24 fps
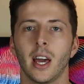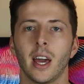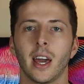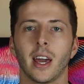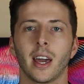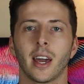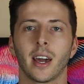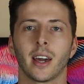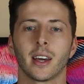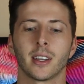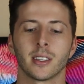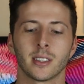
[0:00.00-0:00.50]

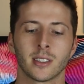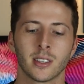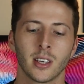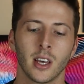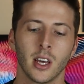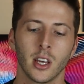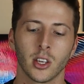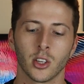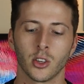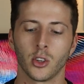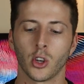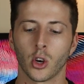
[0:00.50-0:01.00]
And
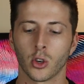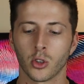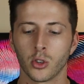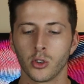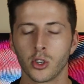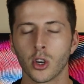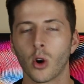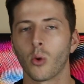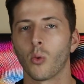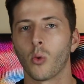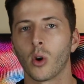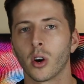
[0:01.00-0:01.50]
you
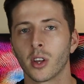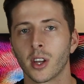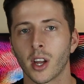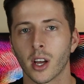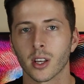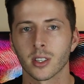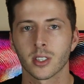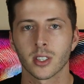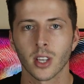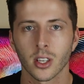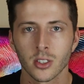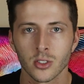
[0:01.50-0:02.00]
don't want
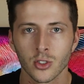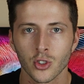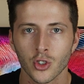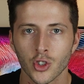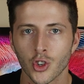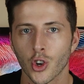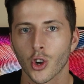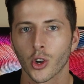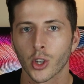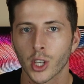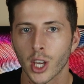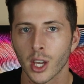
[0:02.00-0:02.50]
a sudden
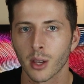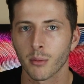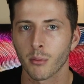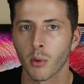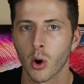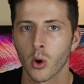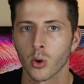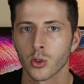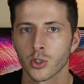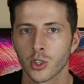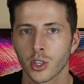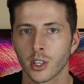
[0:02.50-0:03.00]
jerking
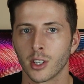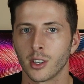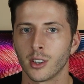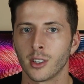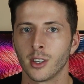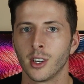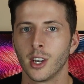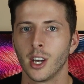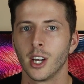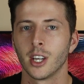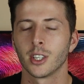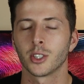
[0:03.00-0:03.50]
motion